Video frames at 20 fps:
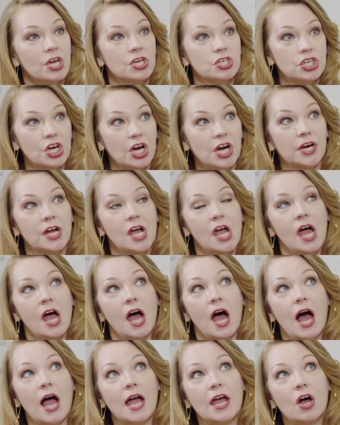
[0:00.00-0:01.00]
Sure.
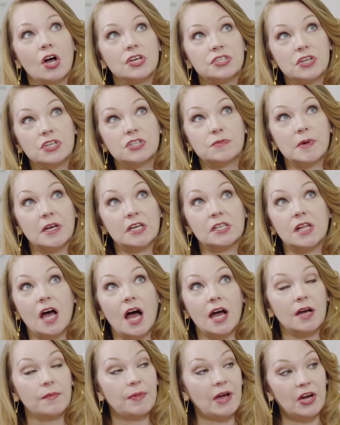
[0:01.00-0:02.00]
I also speak a
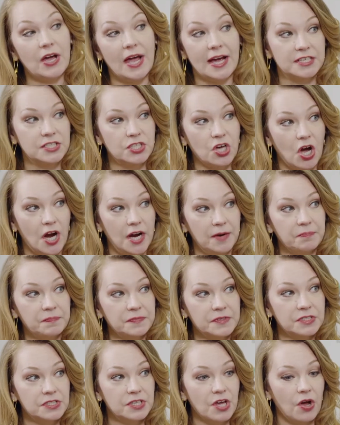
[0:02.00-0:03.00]
lot about XR.
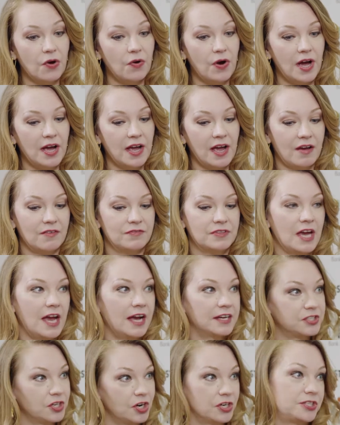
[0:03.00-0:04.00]
So I have the
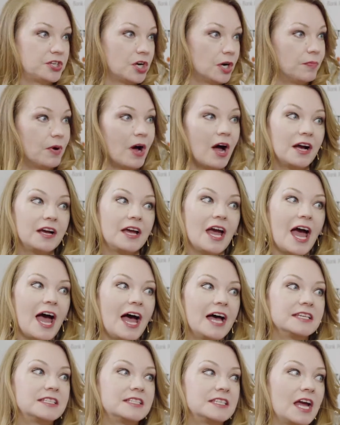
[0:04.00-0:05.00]
XR Star
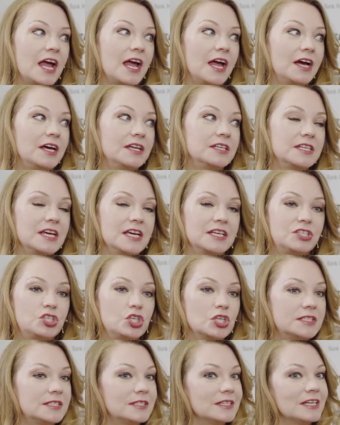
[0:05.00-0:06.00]
podcast, and it
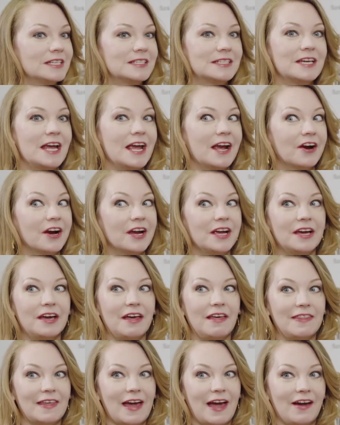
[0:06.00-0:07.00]
just is an
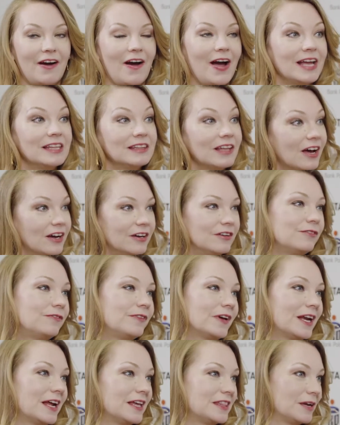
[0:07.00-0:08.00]
area that I
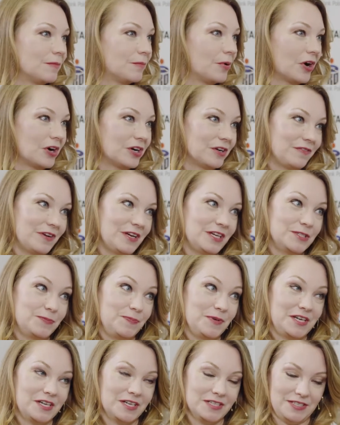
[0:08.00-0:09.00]
love. And I think part of it is
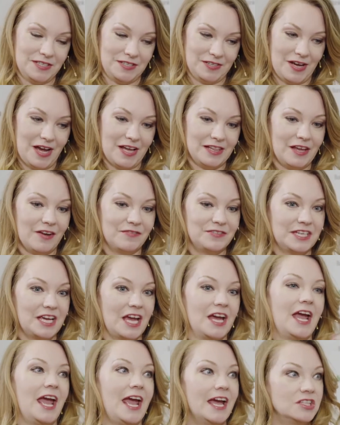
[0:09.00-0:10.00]
because I love to
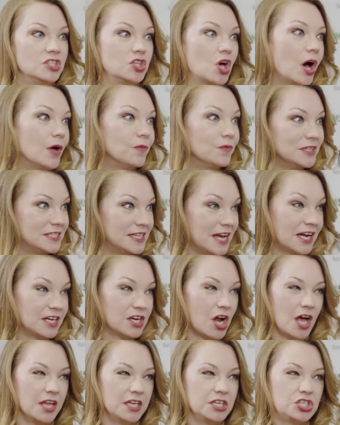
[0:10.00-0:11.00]
get hands-on with
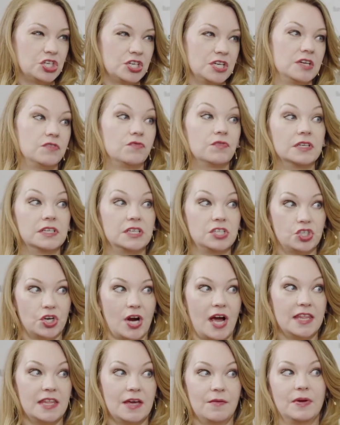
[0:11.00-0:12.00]
technology and really
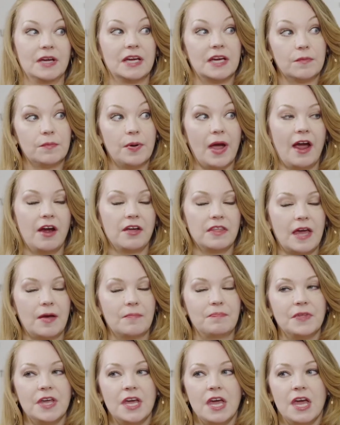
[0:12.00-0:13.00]
try them and compare
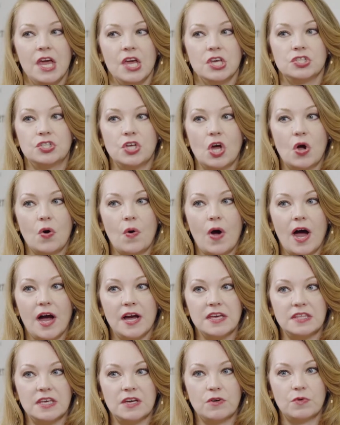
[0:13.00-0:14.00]
them. So
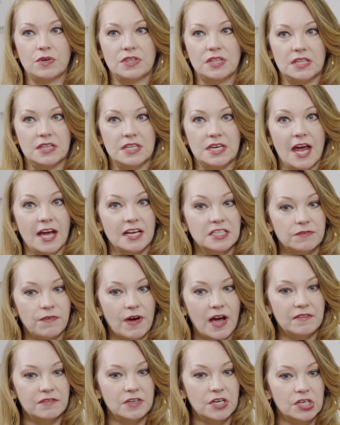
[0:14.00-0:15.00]
I think within the next
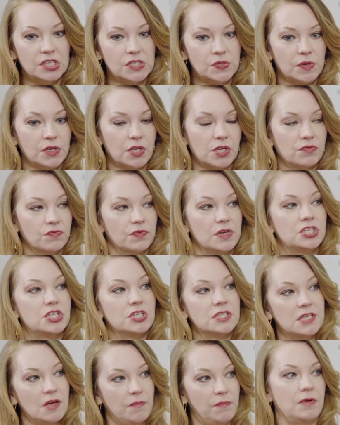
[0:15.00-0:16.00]
5 years, we're going to reach
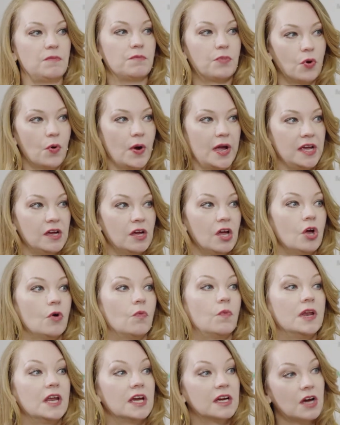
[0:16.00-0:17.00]
a tipping point
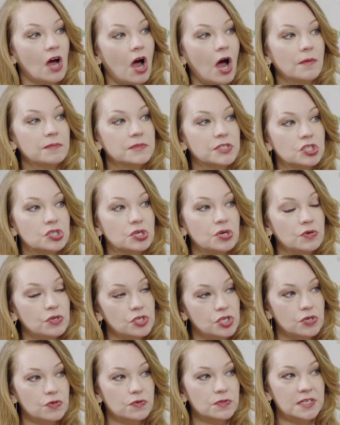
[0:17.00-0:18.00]
when it comes to
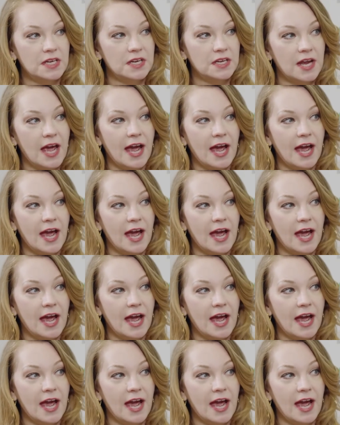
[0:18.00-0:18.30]
using